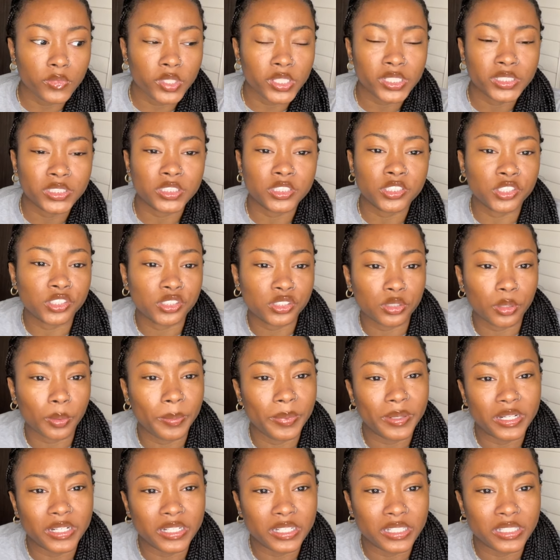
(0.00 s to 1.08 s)
sister
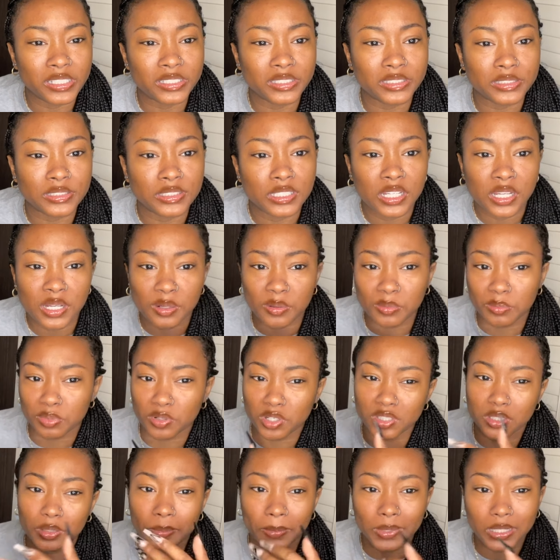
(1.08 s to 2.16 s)
buns,
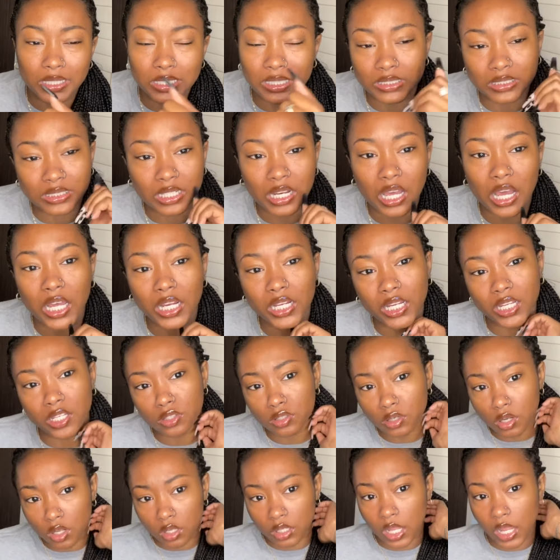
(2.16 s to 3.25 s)
brother buns, and all that, you
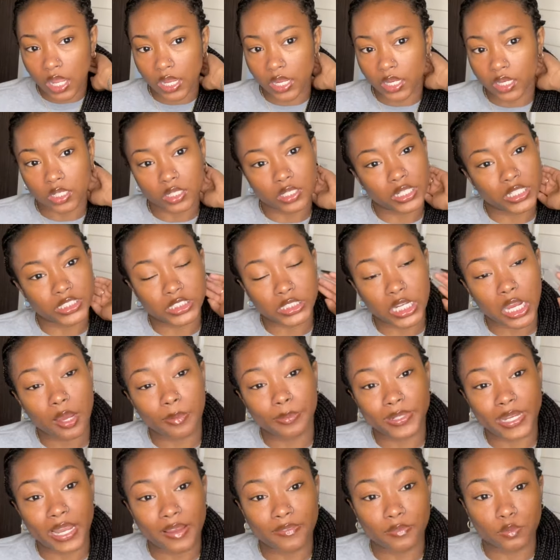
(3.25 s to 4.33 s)
know, like that y'all be
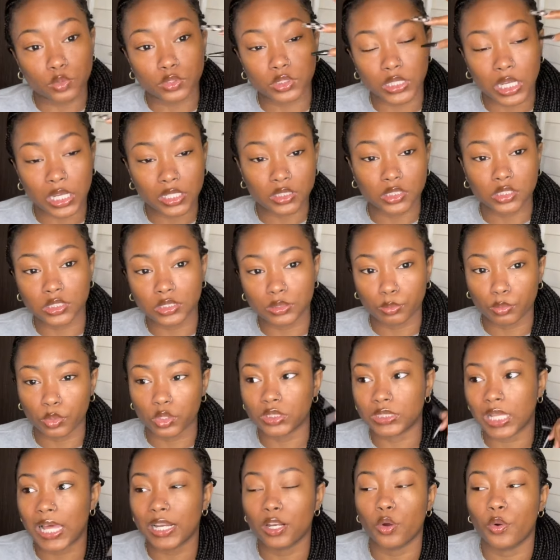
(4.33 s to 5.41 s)
having with y'all sisters and brothers.
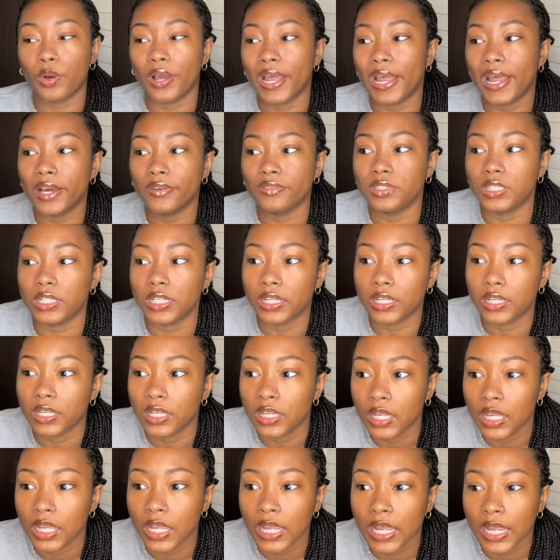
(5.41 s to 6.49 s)
I don't have that.
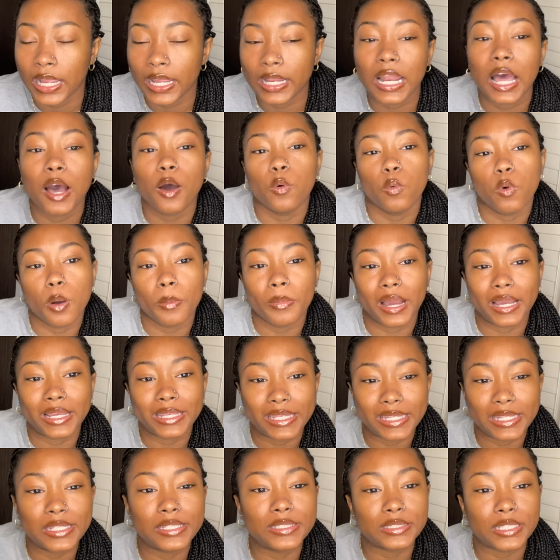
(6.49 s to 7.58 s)
And I don't want my
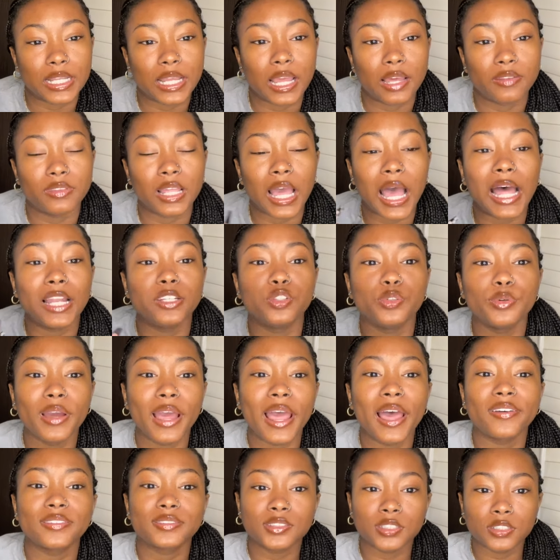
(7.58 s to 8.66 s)
kids to have that. I do
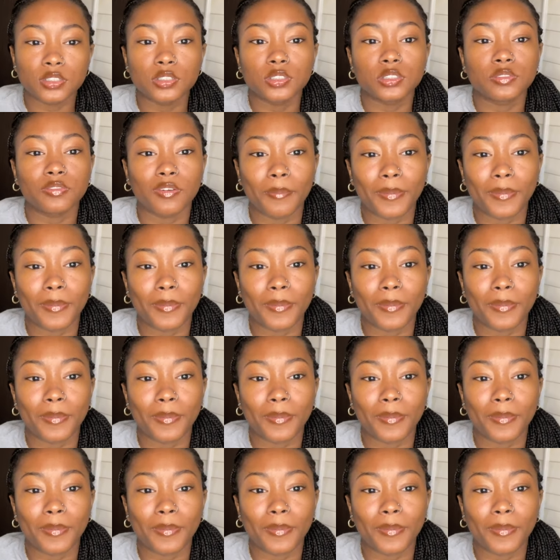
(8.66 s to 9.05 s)
have sisters from